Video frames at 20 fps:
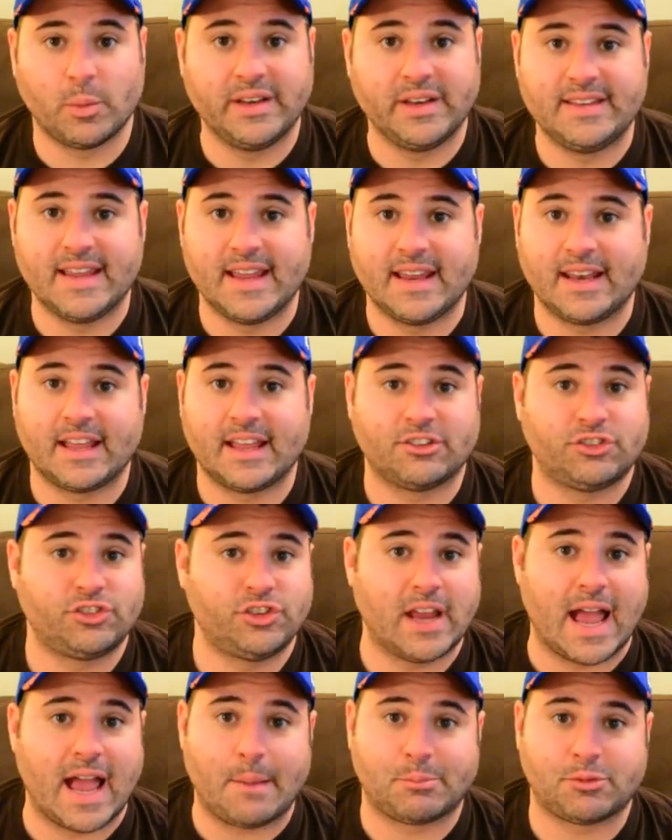and we did, and
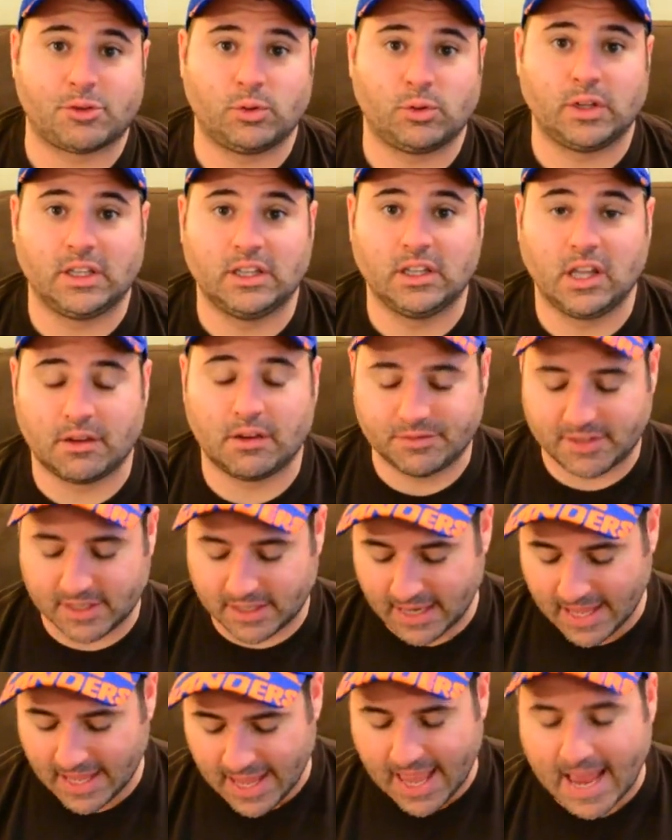she absolutely loved
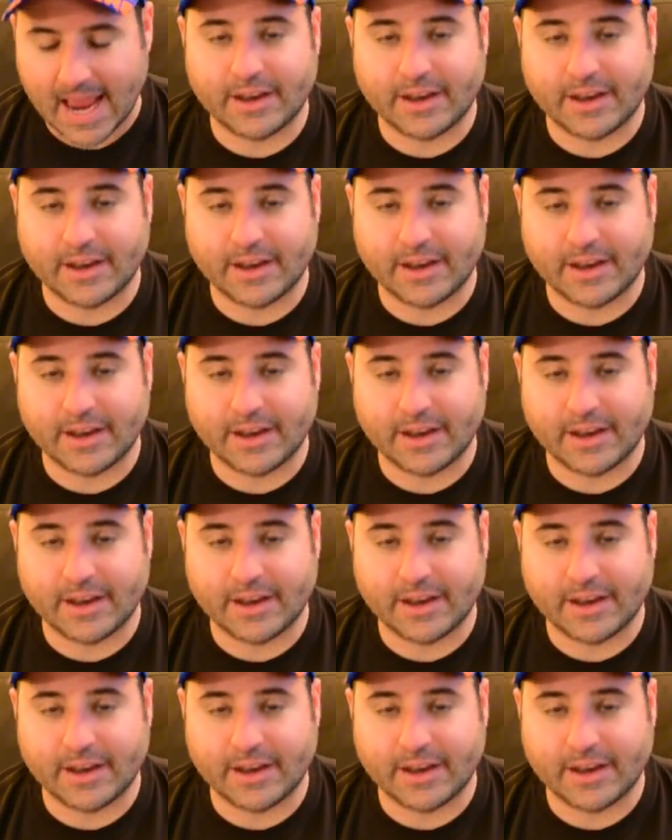it.